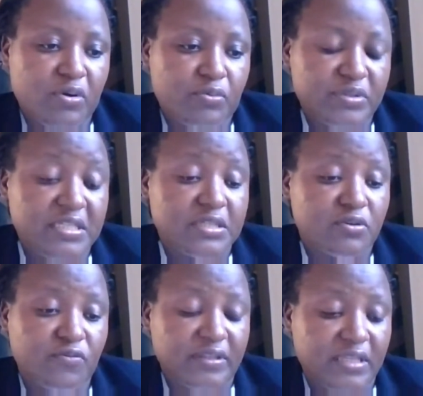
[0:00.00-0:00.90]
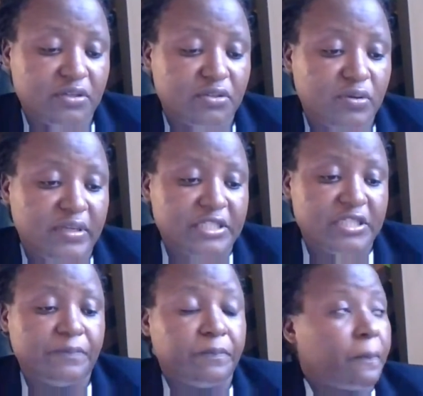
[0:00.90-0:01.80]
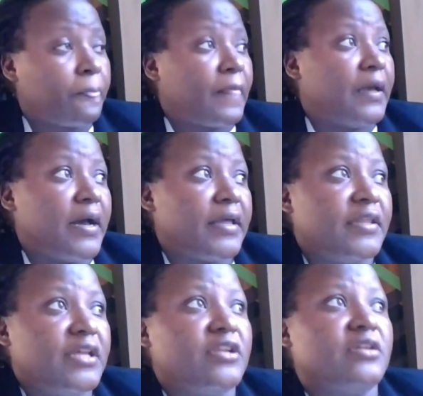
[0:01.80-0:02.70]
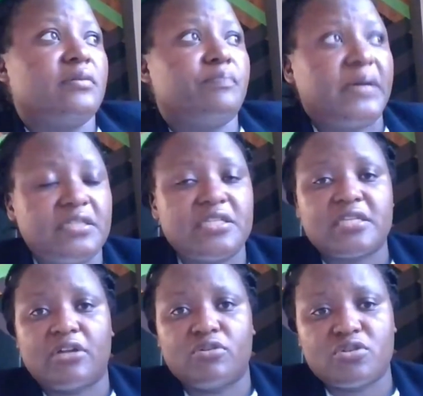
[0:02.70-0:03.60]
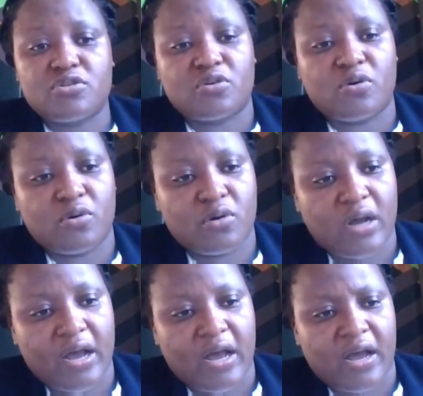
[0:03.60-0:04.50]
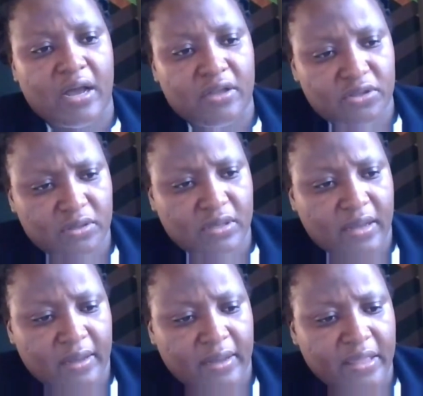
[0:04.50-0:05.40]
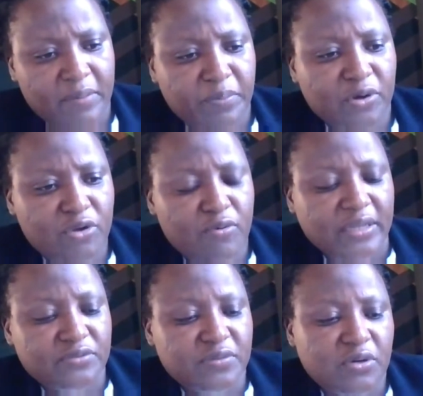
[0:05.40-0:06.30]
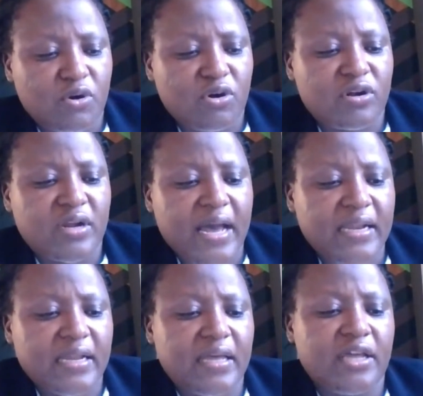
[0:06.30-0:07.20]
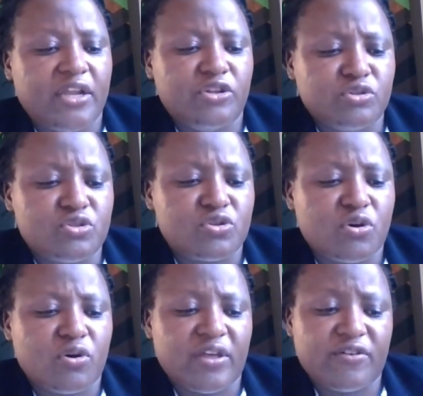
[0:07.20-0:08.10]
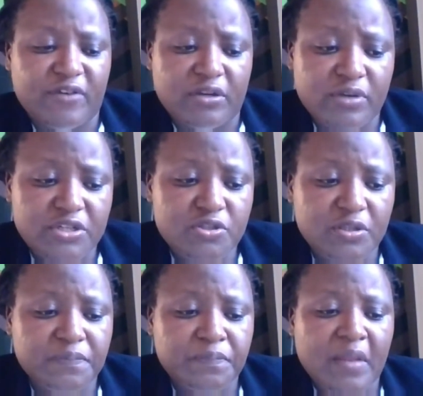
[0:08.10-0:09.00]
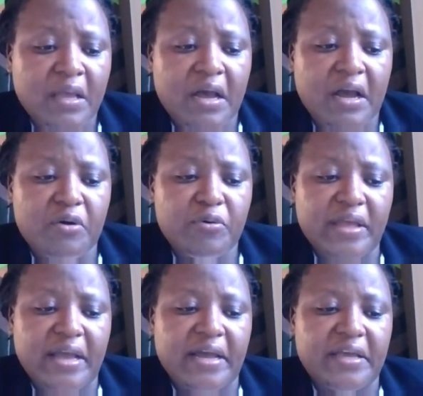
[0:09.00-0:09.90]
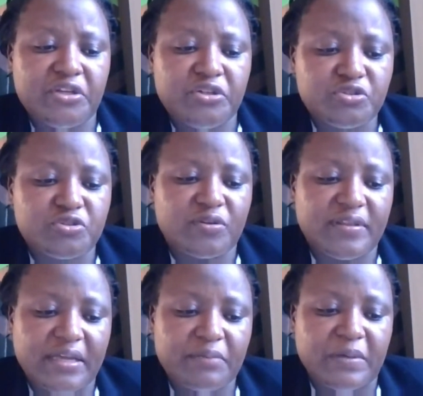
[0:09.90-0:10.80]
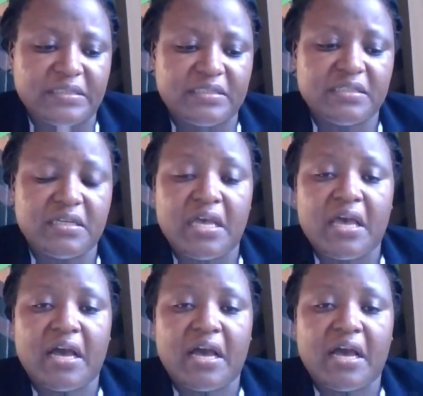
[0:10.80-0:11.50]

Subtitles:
which is of a technical nature. Then parties can also employ what we call early neutral evaluation, where a neutral third party,